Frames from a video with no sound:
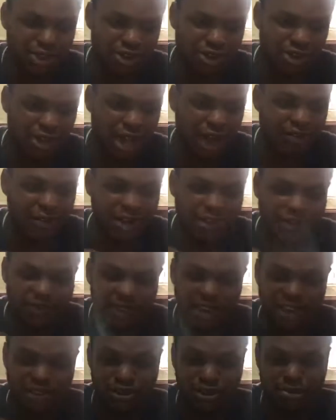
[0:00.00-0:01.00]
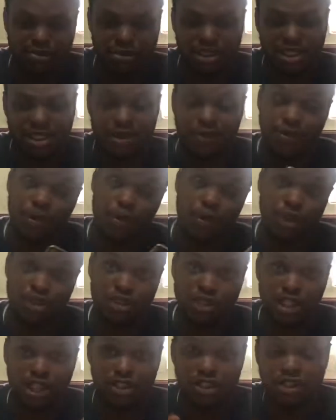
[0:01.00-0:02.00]
you're going to have any flex on this. If you
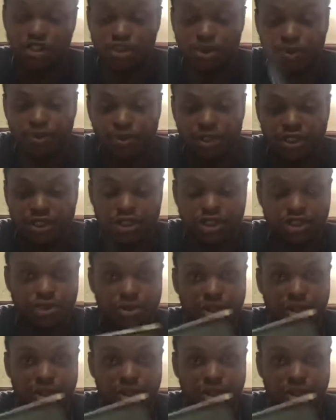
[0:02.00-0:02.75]
watch other YouTube videos,